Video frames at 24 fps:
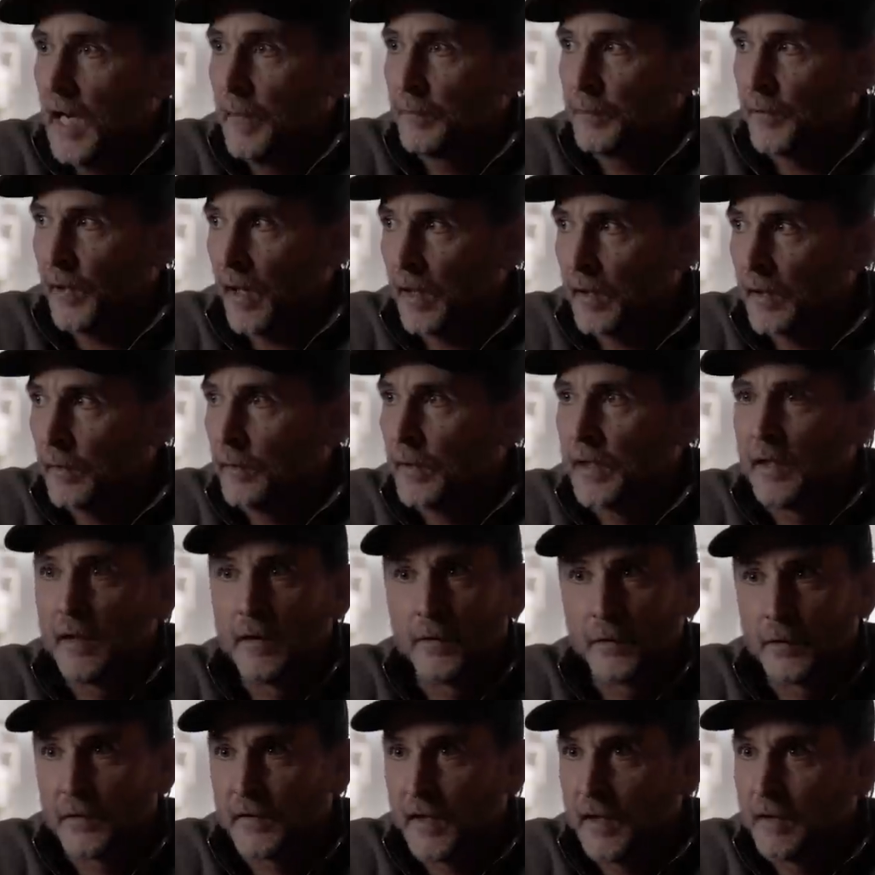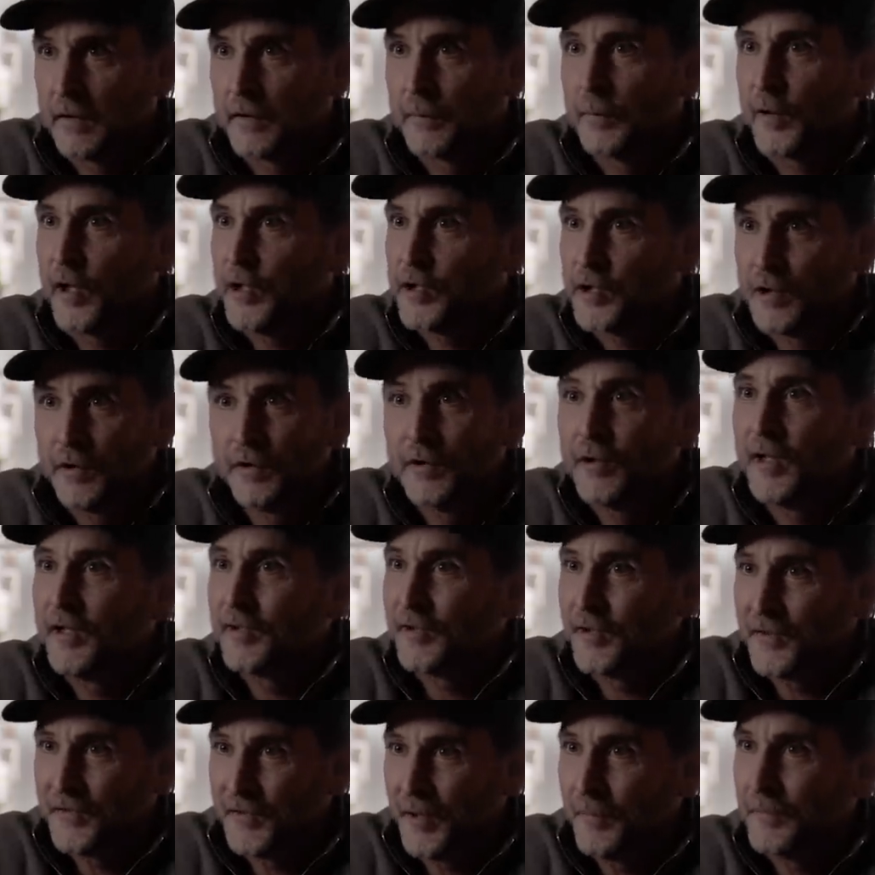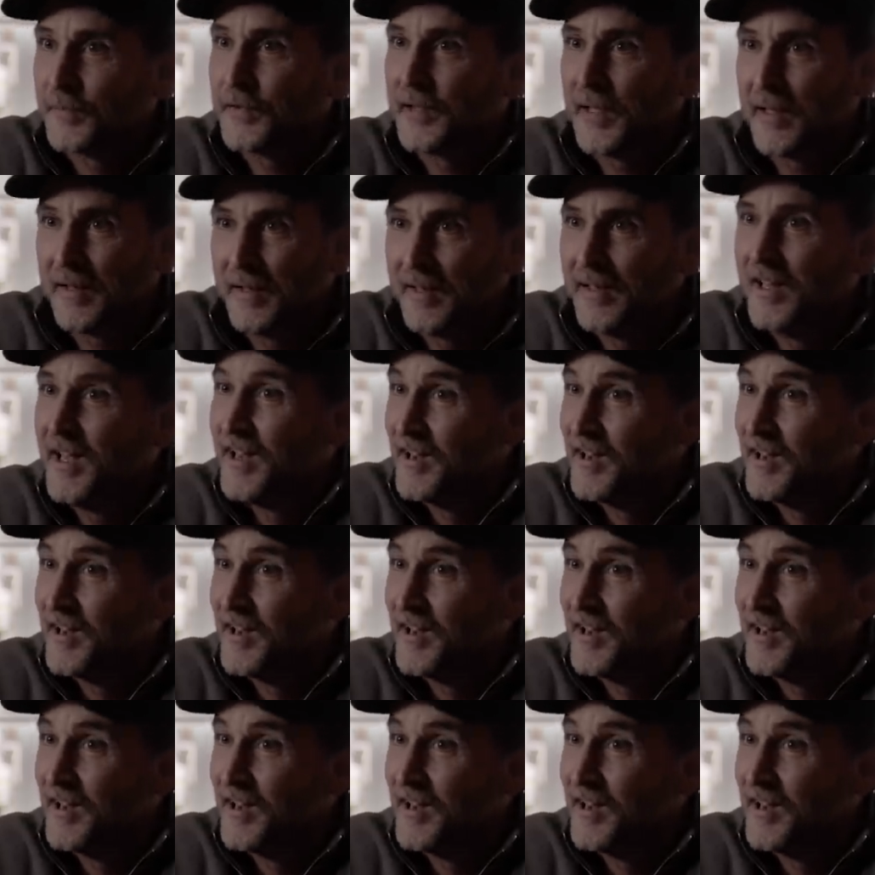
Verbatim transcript: I probably went into a state of depression to some extent.